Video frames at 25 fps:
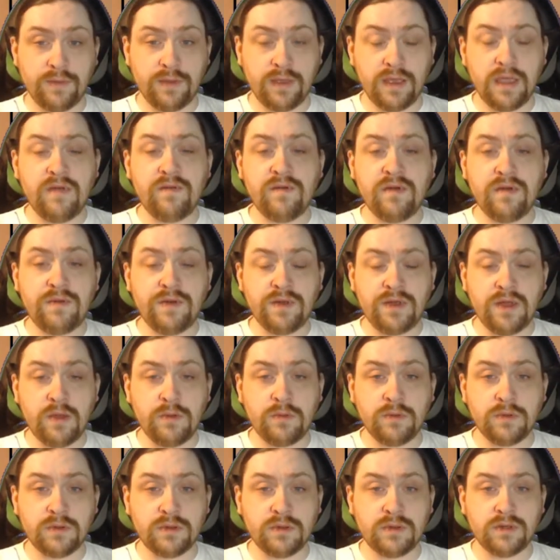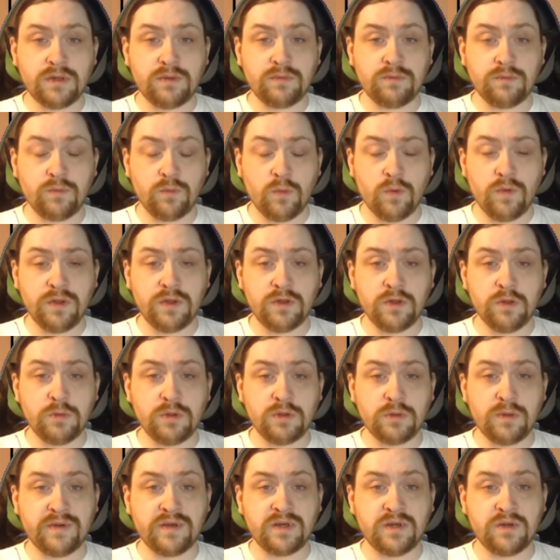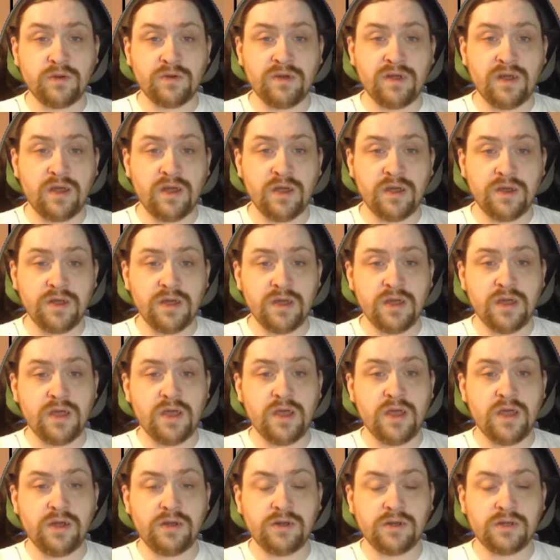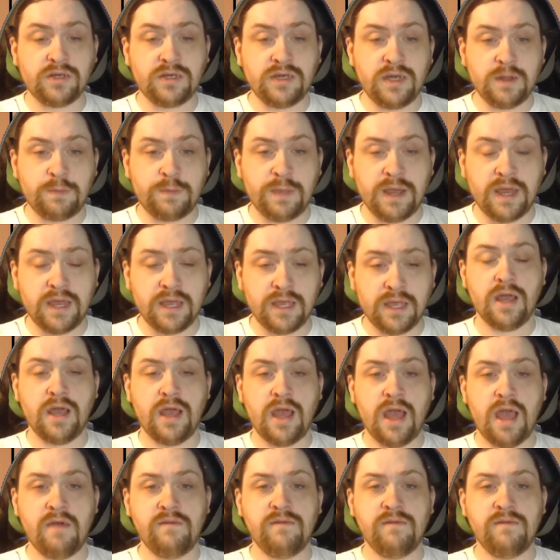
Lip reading: even if you don't worry too much about the storyline. You just sit back and